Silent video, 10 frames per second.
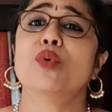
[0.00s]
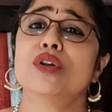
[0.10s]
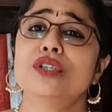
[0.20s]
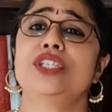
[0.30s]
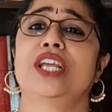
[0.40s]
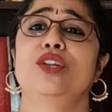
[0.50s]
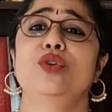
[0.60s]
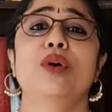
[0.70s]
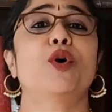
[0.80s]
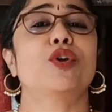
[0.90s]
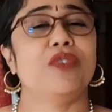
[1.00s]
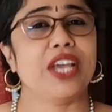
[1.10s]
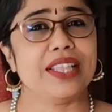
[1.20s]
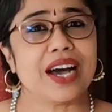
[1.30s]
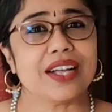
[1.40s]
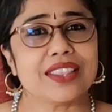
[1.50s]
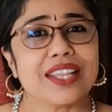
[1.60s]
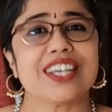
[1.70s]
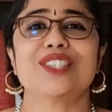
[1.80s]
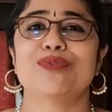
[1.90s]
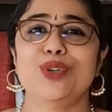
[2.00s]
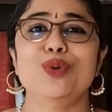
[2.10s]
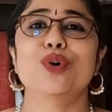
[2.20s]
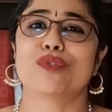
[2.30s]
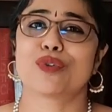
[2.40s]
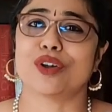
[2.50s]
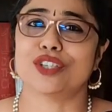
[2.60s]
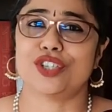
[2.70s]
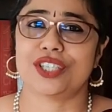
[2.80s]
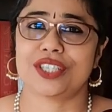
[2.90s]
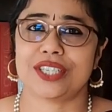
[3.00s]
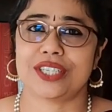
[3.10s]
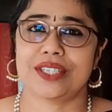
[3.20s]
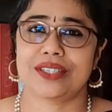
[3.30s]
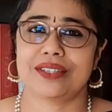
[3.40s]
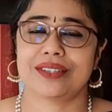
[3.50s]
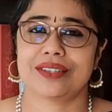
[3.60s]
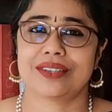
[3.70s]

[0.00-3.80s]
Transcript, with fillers: want to tell you about Vedanta's view of consciousness.